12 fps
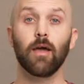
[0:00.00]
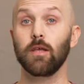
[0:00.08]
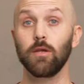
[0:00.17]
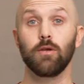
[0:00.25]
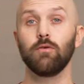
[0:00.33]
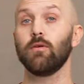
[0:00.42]
I
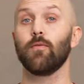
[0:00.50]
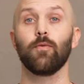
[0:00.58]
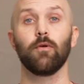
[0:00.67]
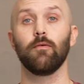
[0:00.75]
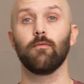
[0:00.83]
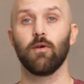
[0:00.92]
can shoot at
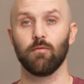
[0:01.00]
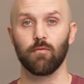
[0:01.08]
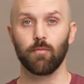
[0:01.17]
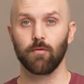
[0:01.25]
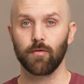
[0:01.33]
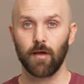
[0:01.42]
30 frames
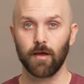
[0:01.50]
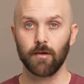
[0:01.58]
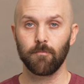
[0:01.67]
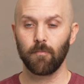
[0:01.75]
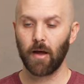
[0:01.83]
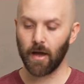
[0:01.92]
per
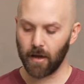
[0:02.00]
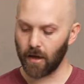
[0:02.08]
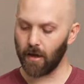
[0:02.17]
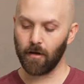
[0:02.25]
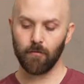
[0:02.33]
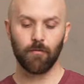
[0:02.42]
second. I
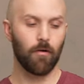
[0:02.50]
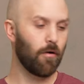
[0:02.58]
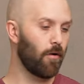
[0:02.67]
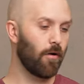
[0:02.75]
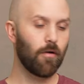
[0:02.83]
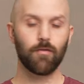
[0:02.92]
have
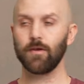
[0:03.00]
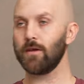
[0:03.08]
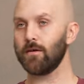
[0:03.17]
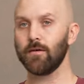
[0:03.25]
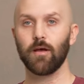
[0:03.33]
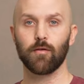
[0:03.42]
all the
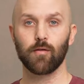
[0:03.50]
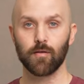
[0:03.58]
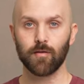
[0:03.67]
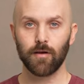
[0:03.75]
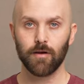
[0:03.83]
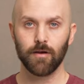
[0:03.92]
gear
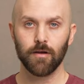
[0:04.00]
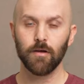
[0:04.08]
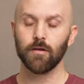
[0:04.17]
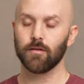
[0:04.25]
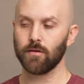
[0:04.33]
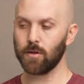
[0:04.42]
necessary
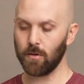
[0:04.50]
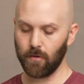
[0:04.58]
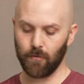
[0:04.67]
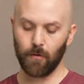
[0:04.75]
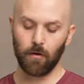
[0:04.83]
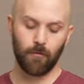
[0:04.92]
to shoot
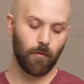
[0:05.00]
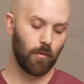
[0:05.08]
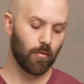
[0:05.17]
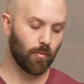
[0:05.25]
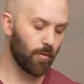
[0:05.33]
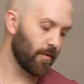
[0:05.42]
at 30
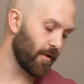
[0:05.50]
frames per